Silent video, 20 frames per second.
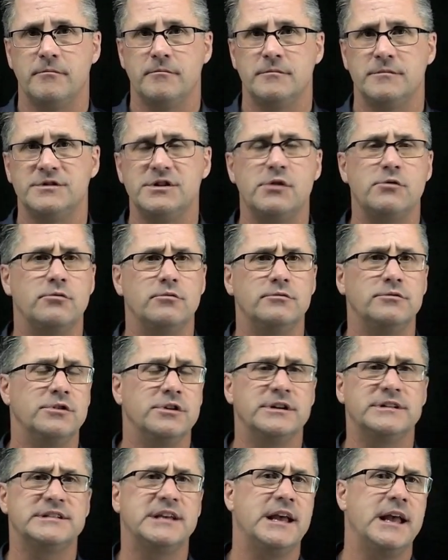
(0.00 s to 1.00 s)
So you
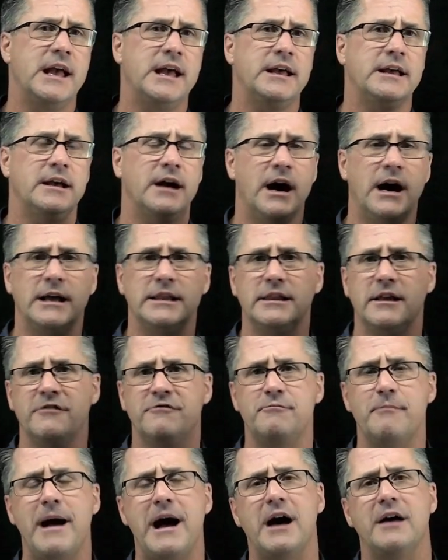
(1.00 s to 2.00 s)
could say, hey, I
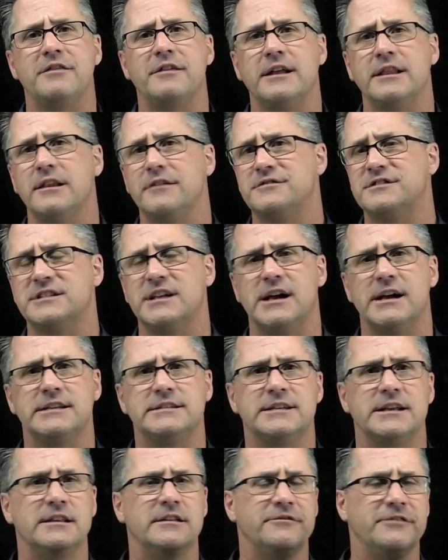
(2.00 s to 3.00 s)
love math, I love
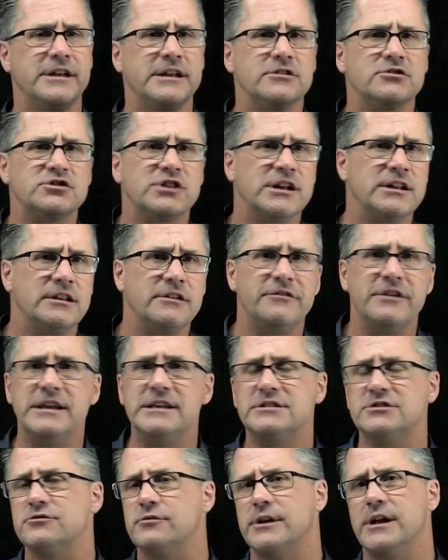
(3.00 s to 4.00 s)
science, I love English, I love
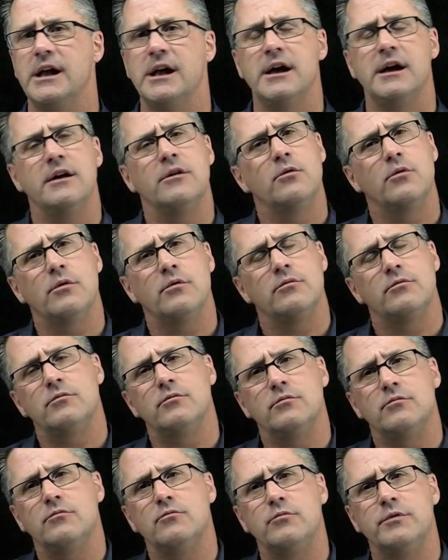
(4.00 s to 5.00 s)
history.
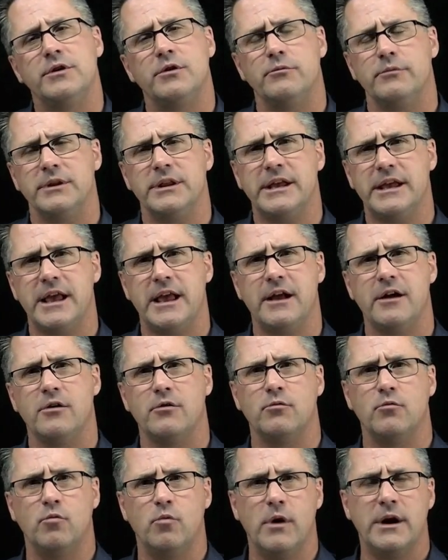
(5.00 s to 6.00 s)
We don't really care
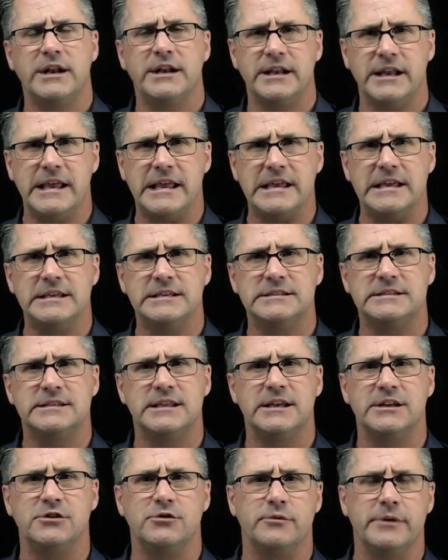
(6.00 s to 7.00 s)
what it is
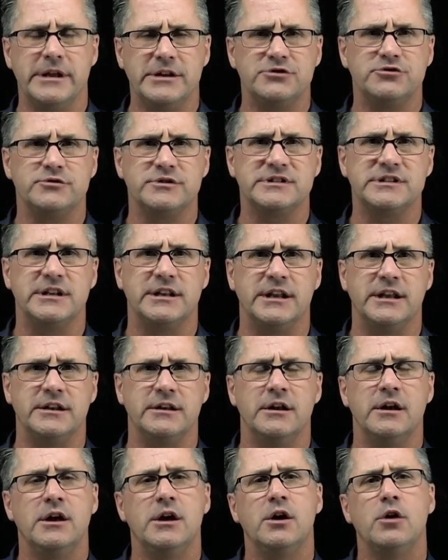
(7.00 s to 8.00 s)
that you're interested
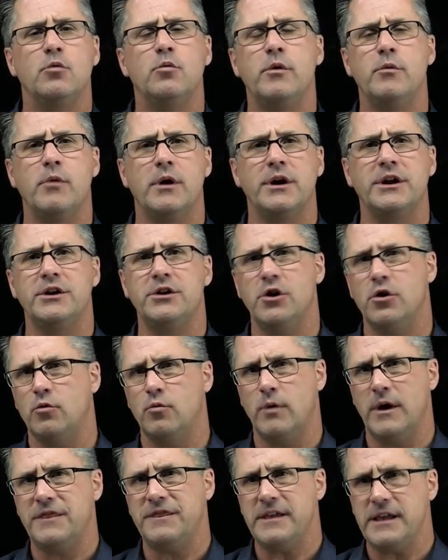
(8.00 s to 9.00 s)
in. We want to know
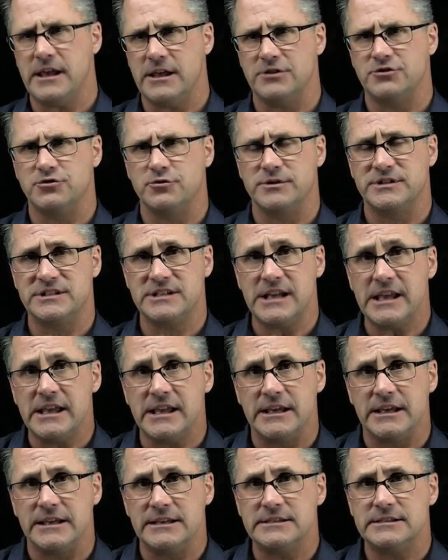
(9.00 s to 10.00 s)
what the interest
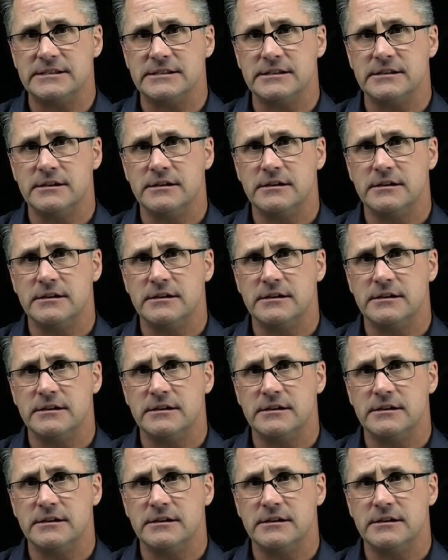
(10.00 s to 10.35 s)
is,